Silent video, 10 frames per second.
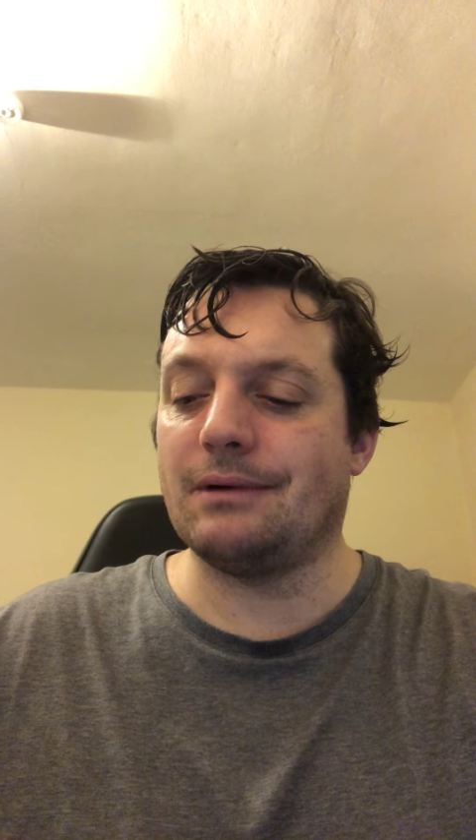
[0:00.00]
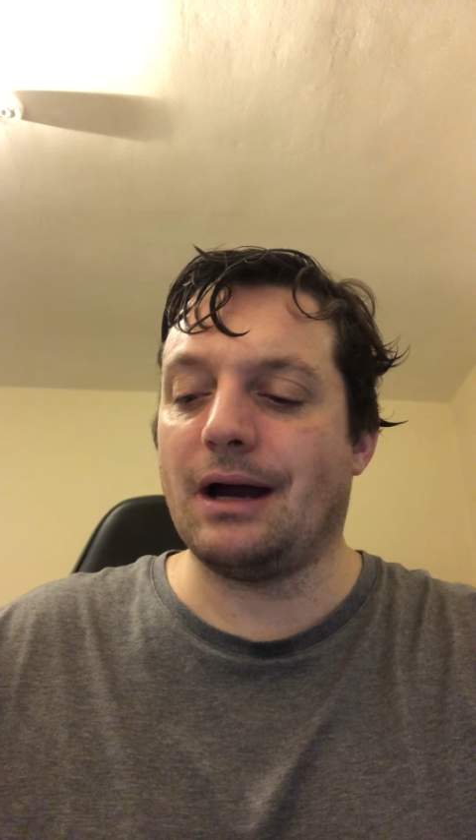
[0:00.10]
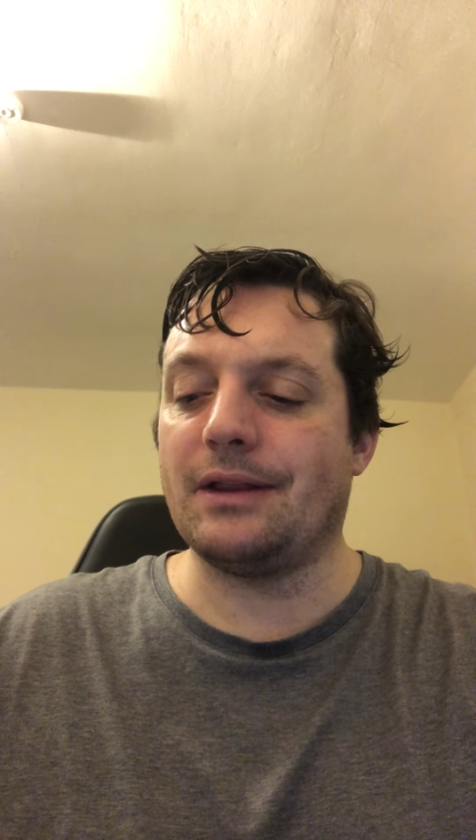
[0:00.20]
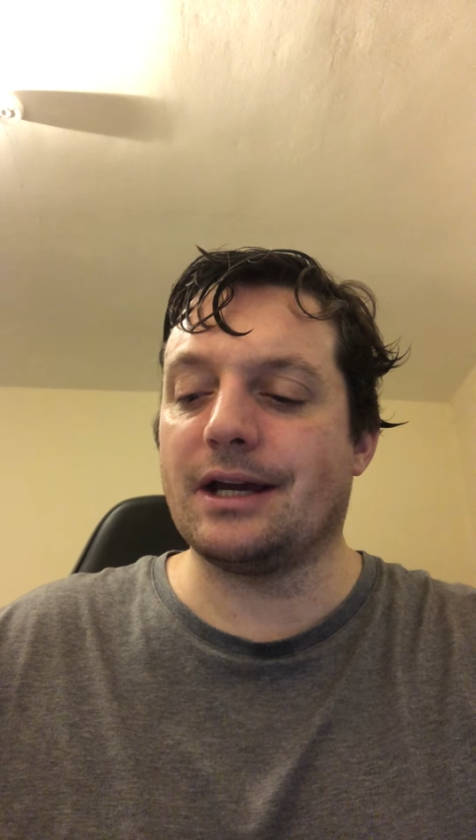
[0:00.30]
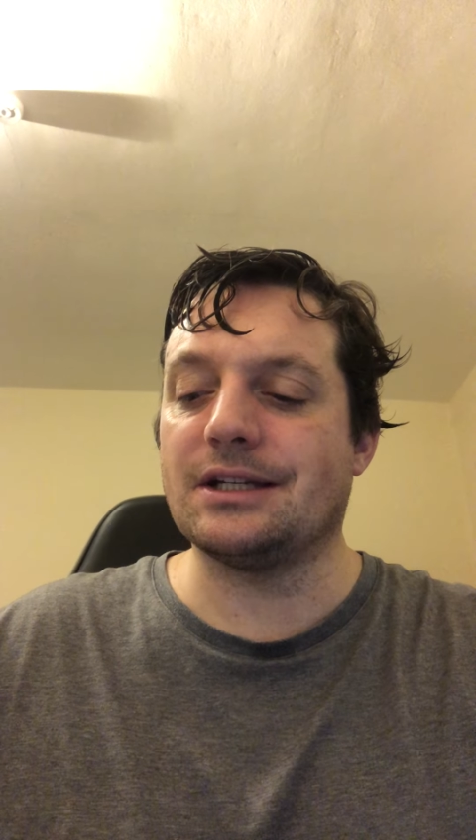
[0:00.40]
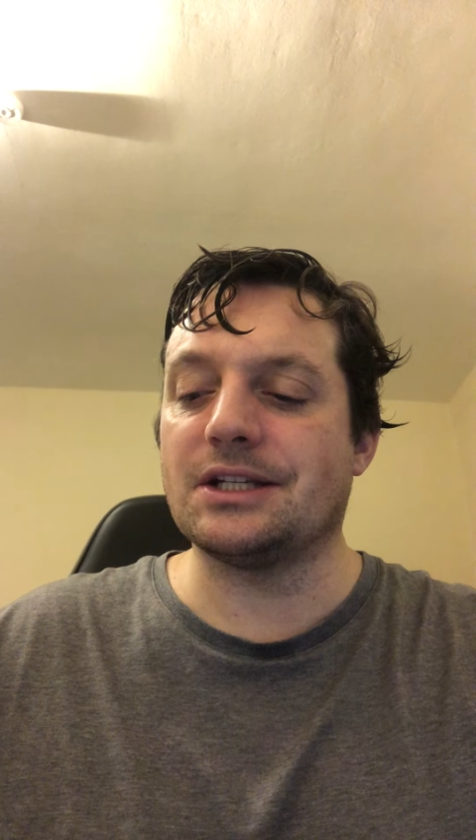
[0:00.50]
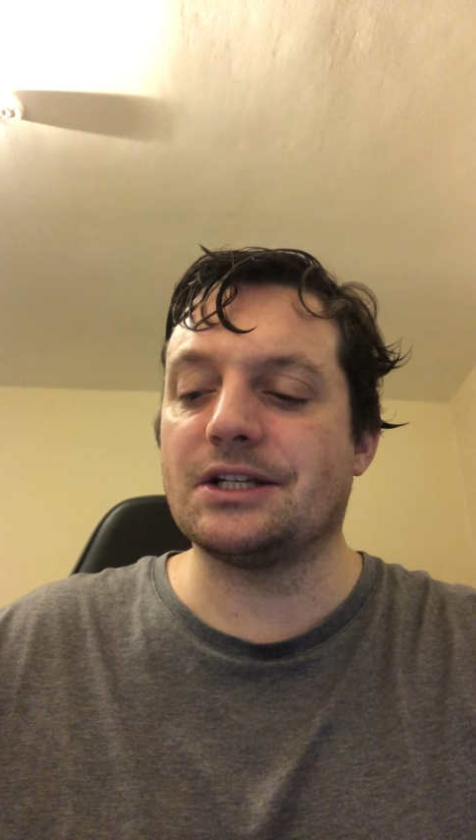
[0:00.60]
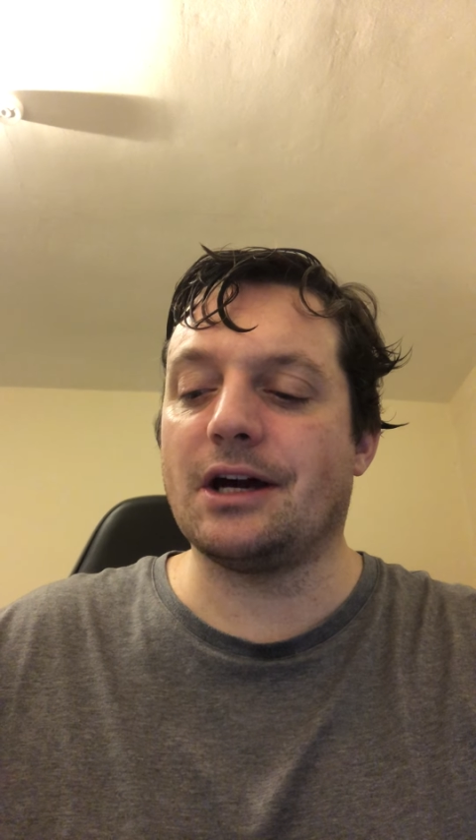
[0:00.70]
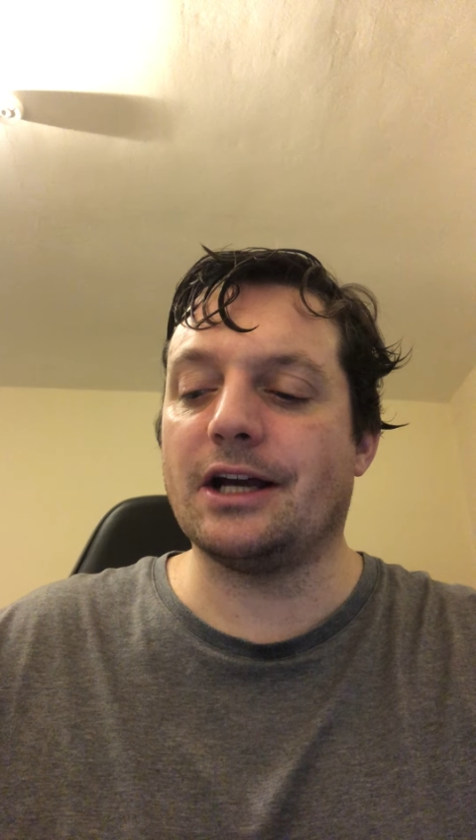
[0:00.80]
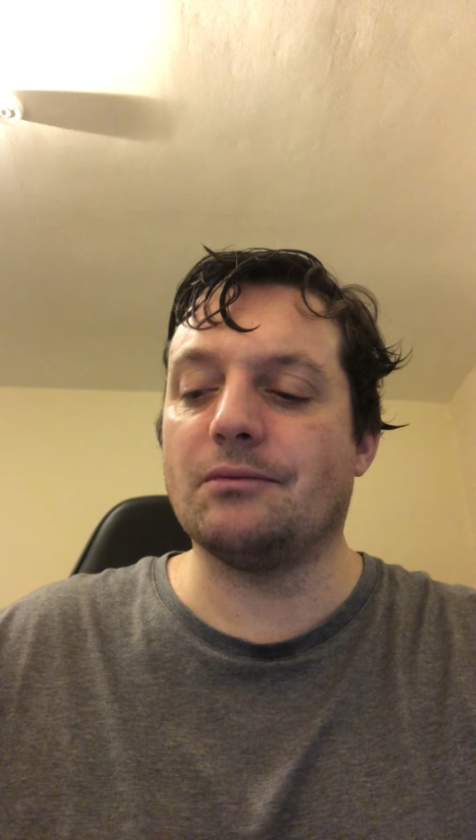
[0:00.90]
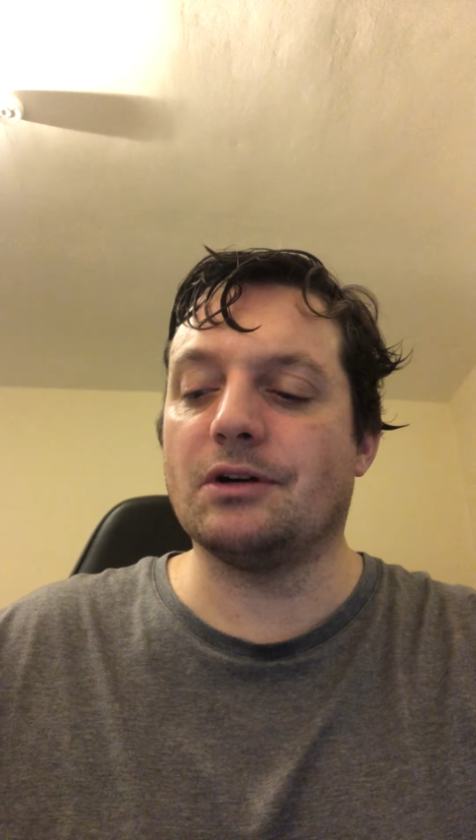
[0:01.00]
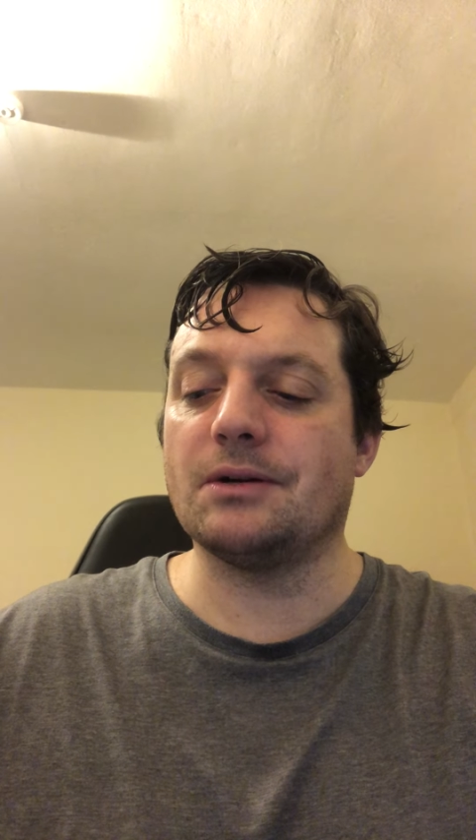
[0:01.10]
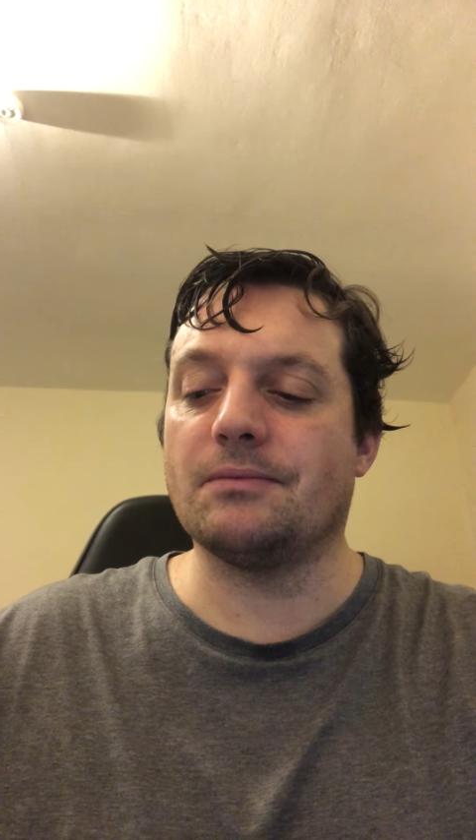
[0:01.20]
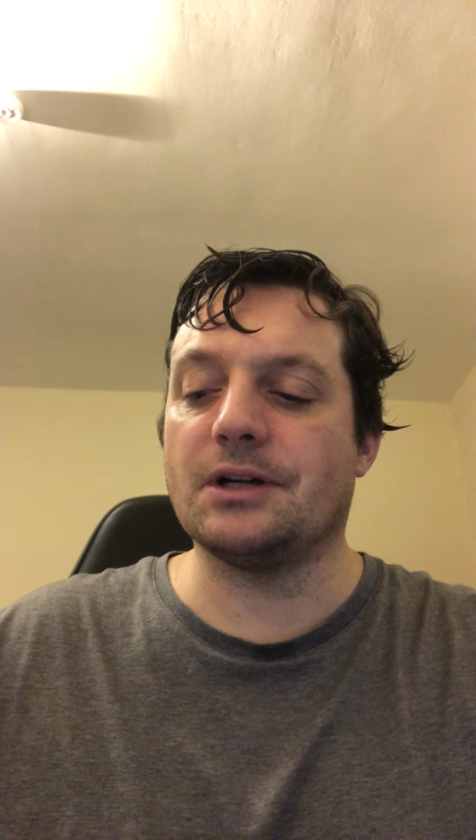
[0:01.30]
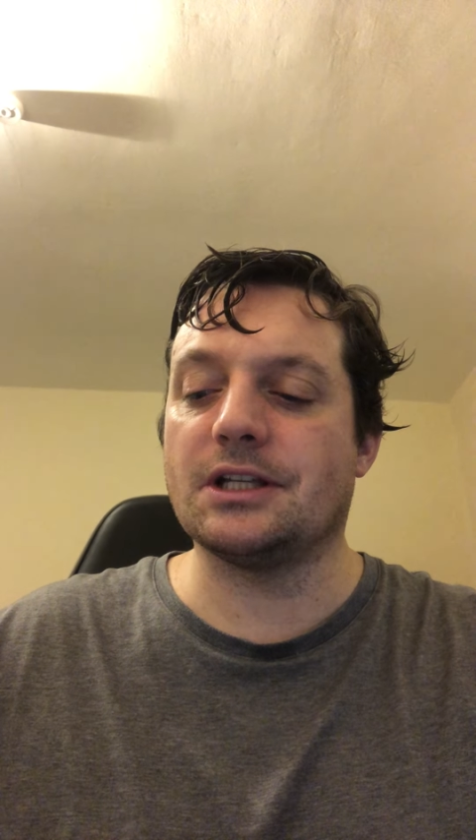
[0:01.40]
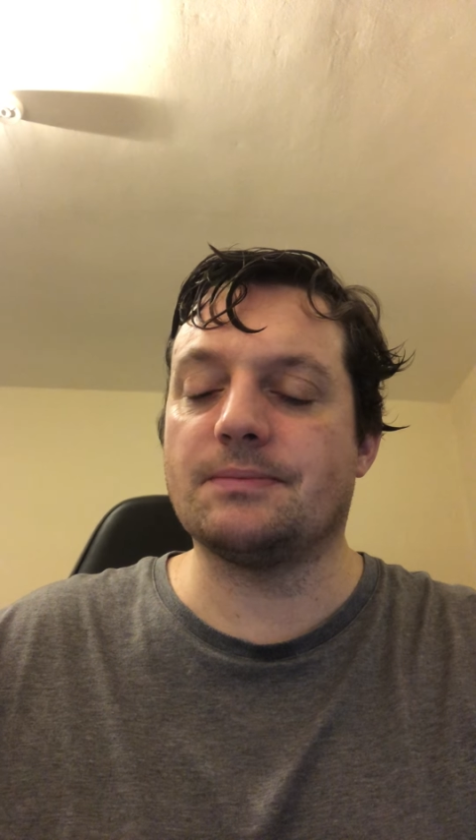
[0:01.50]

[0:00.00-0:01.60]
how they can decide whether